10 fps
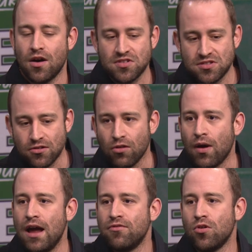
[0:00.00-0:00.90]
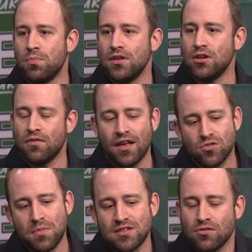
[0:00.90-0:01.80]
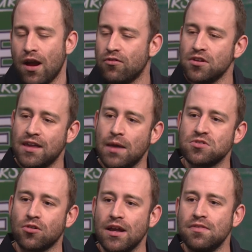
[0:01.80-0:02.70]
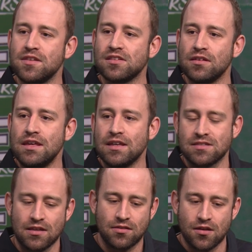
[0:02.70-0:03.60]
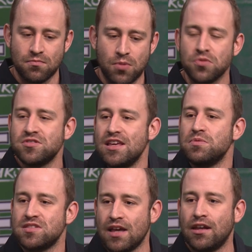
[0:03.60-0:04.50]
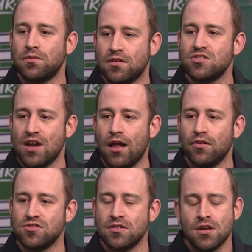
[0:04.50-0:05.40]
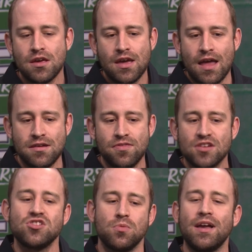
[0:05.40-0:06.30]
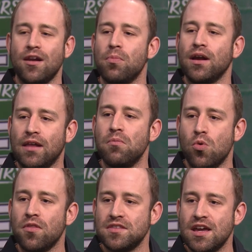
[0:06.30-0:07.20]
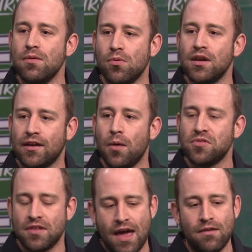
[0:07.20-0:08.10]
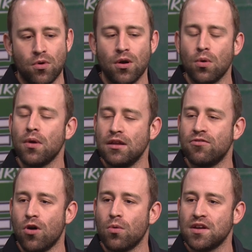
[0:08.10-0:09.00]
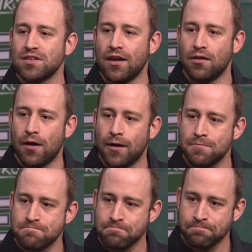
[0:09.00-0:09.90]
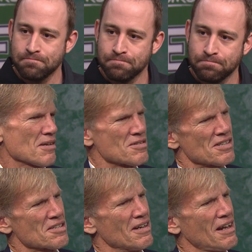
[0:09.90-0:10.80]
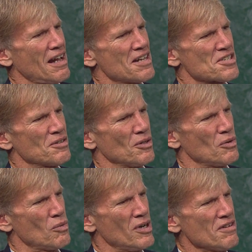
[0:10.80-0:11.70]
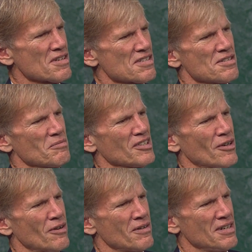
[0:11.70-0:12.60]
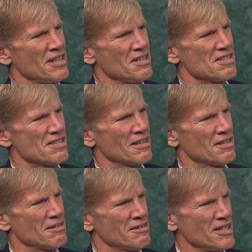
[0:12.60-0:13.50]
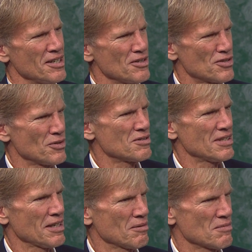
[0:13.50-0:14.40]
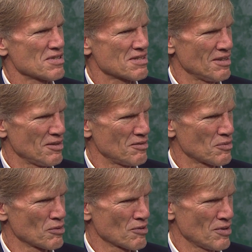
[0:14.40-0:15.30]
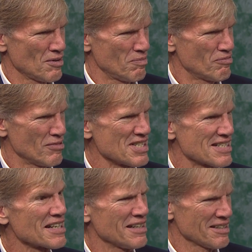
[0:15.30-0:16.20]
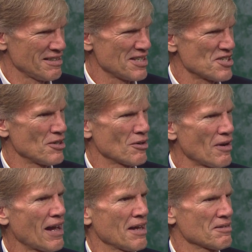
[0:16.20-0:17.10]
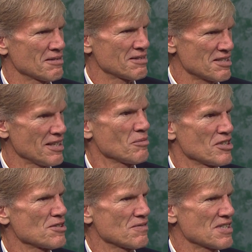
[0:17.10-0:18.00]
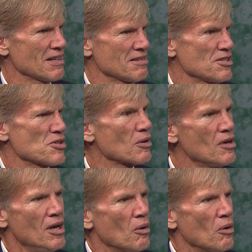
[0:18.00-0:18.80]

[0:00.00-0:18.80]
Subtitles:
Obviously, they're a rival, but, you know, that's what makes the rivalry games great in this league, is that both teams stand up to the challenge. And this year we got to bring a lot more to the table when it comes to that, and we're ready for it. We're excited about it. Coach, I was just going to ask you, what are the similarities in the two teams that were preceding this year and the team that you've seen this year?